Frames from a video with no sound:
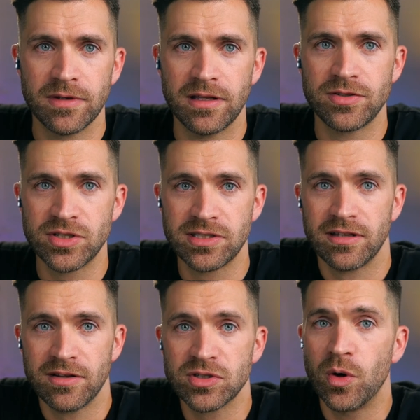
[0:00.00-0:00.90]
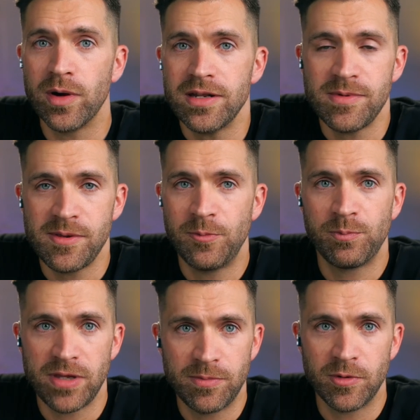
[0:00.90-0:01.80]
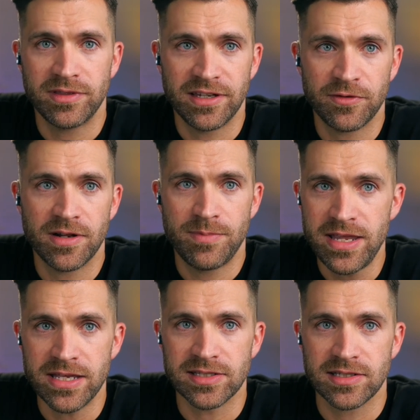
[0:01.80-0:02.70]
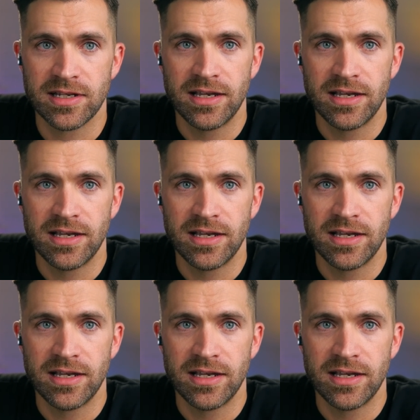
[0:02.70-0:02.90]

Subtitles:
There's going to be people with different opinions.